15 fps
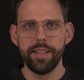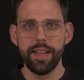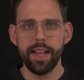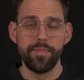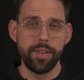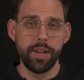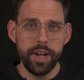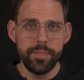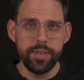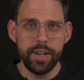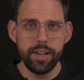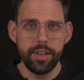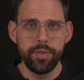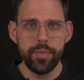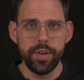If an
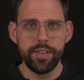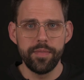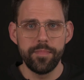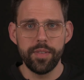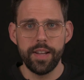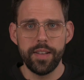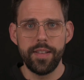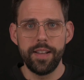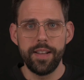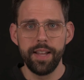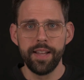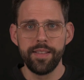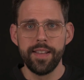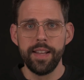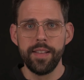object interrupts the beam,
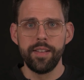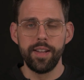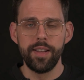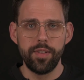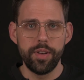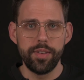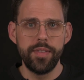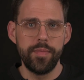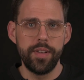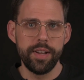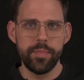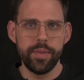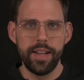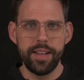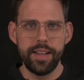a signal is also
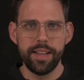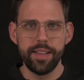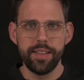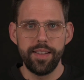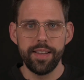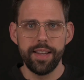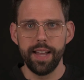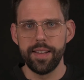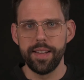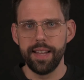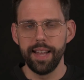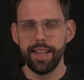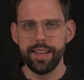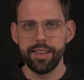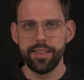generated here, and the
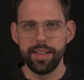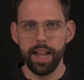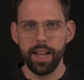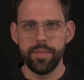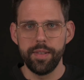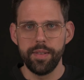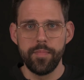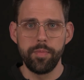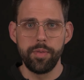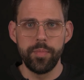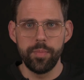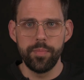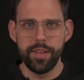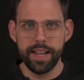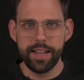gate is stopped. With the
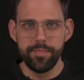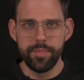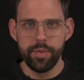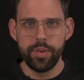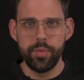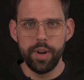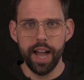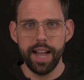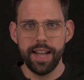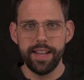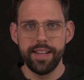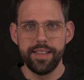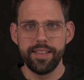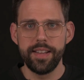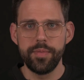reflective photo eye,
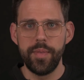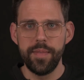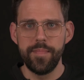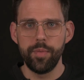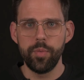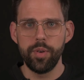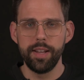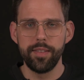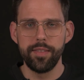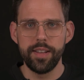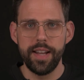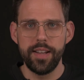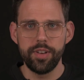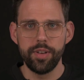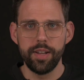the straightforward
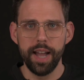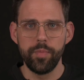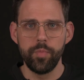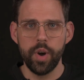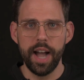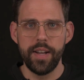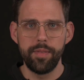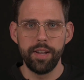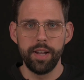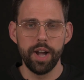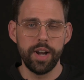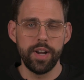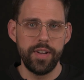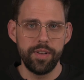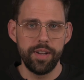installation and wiring
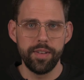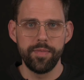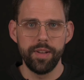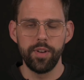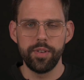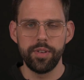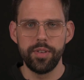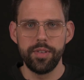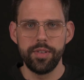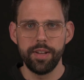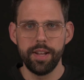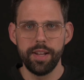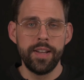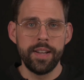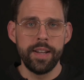are clear advantages.
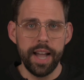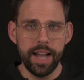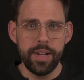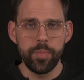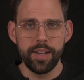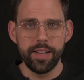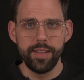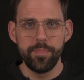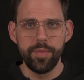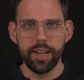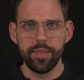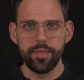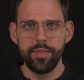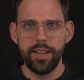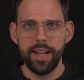In high-quality
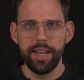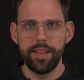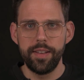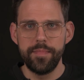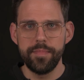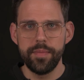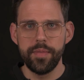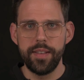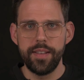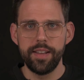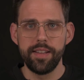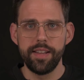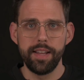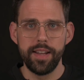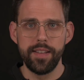models, interference
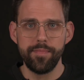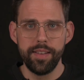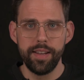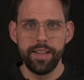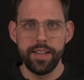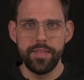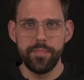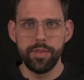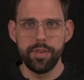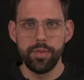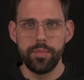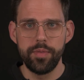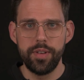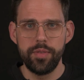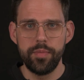is significantly
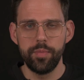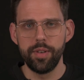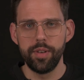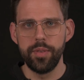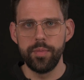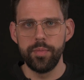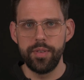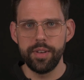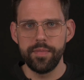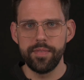reduced through the use of